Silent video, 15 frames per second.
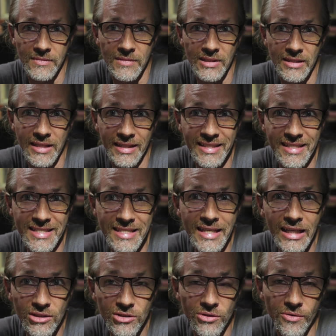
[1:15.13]
that is
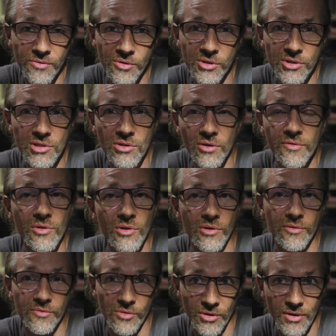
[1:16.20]
not the worst of your
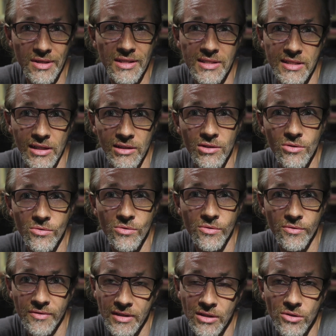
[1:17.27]
worries, that you
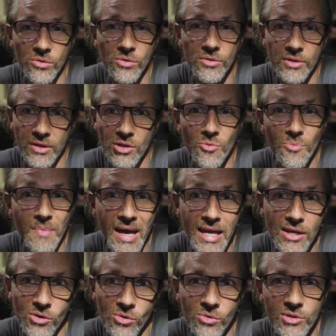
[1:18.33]
will lose, you may
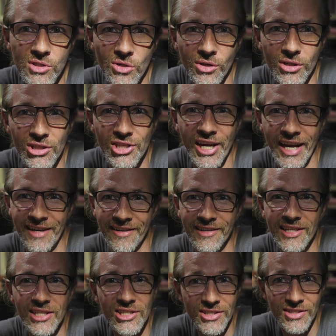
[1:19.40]
lose your
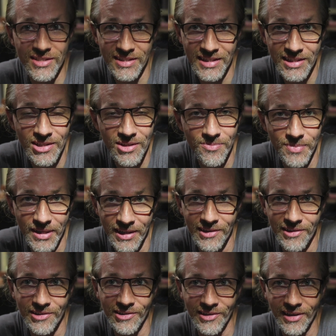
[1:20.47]
cherished C D
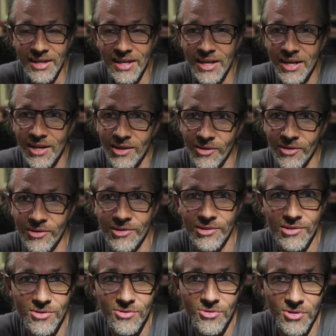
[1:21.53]
player or, or
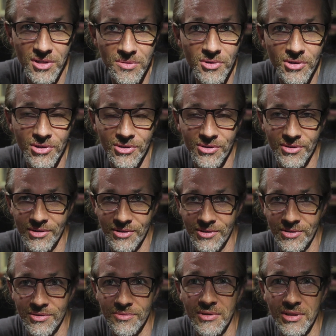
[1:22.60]
streamer or,
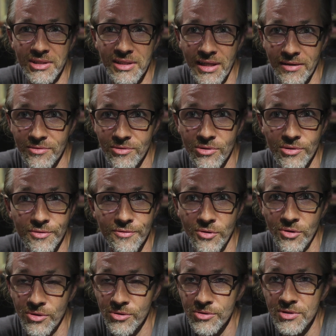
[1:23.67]
or whatever,
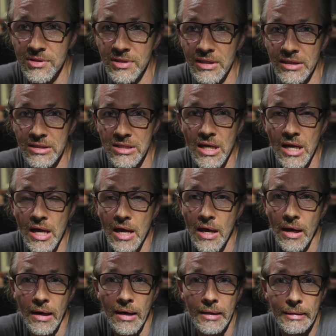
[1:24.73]
phono stage.
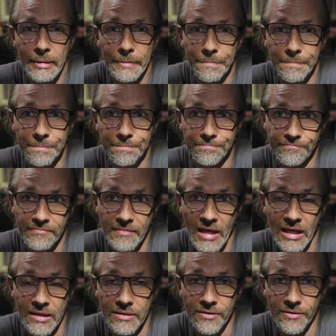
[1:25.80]
Um,
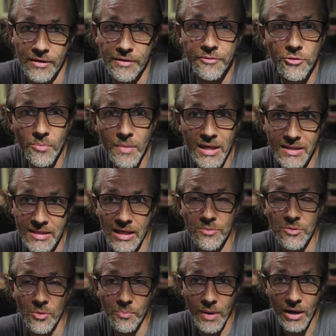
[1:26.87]
If you mess up
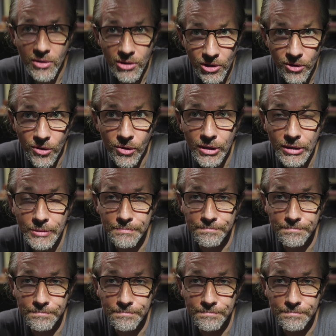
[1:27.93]
the power cord,